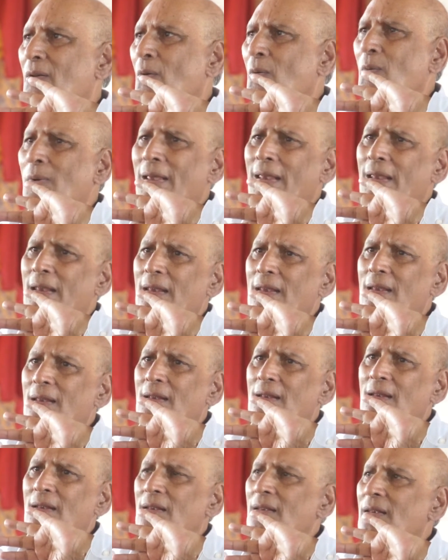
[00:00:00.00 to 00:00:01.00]
way
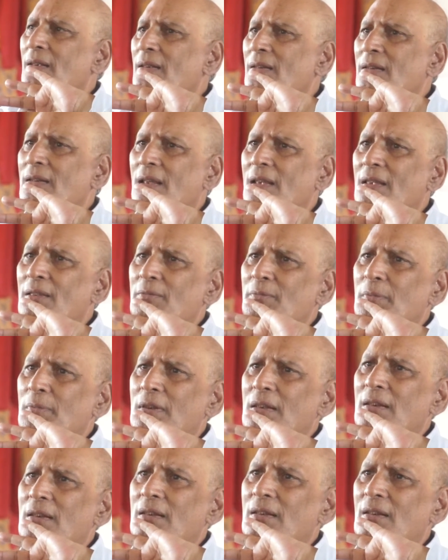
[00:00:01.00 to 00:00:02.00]
it has
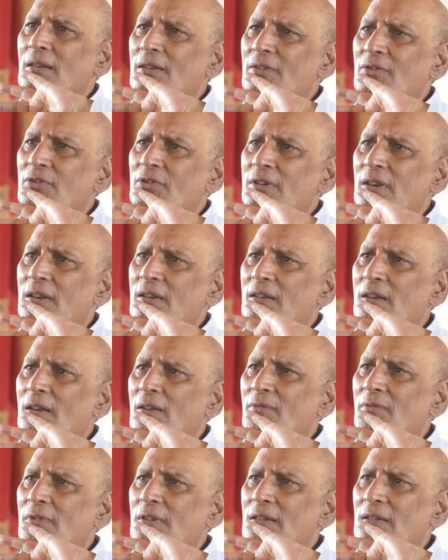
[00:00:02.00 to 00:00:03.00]
been
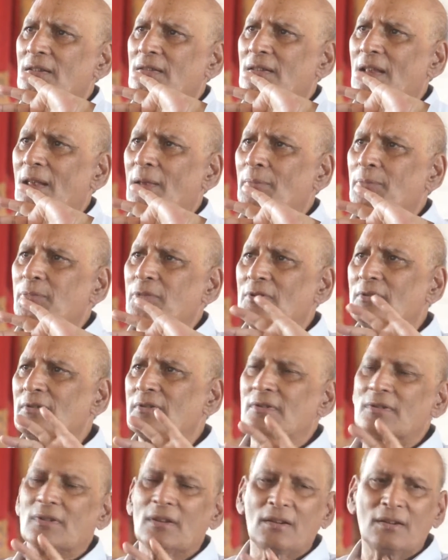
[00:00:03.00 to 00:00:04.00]
illustrated with
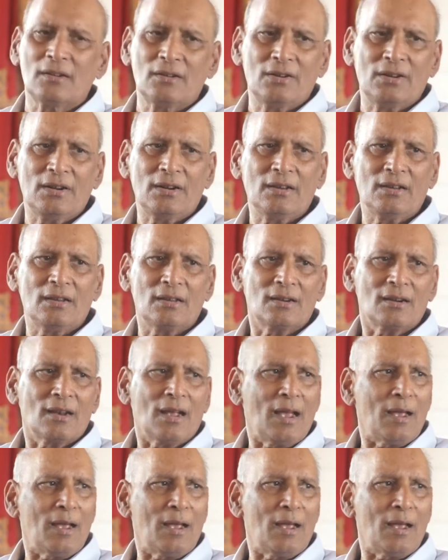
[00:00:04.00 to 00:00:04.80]
examples earlier.